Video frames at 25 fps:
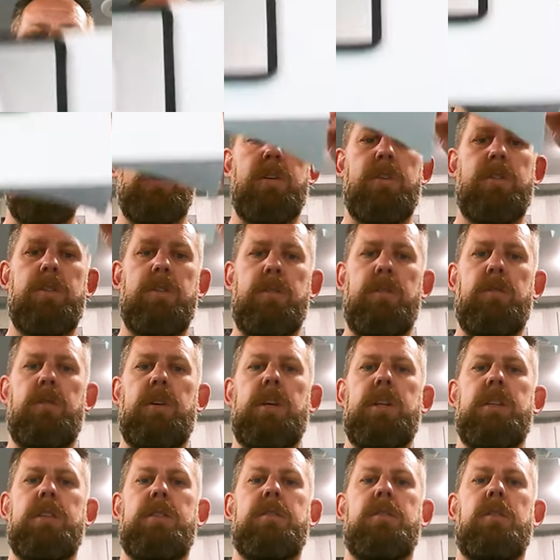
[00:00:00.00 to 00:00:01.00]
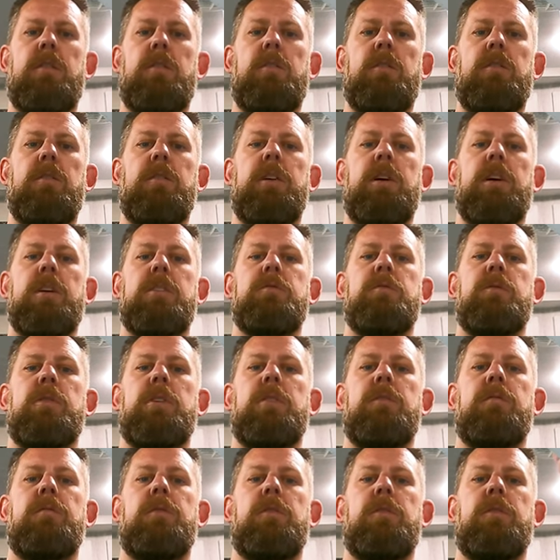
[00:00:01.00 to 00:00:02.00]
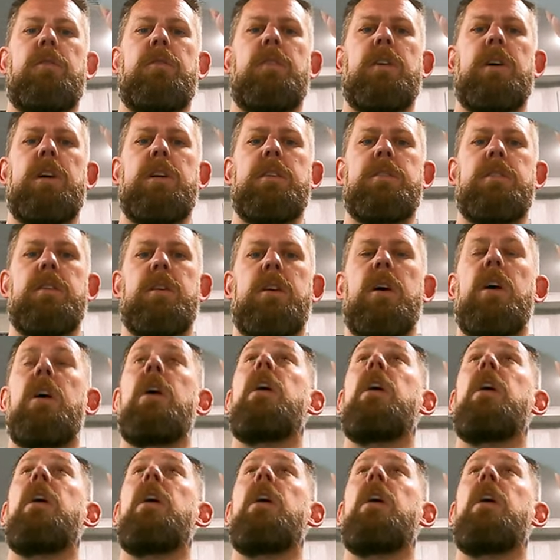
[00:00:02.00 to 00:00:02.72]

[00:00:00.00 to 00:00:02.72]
we're going to install the actual airflow device.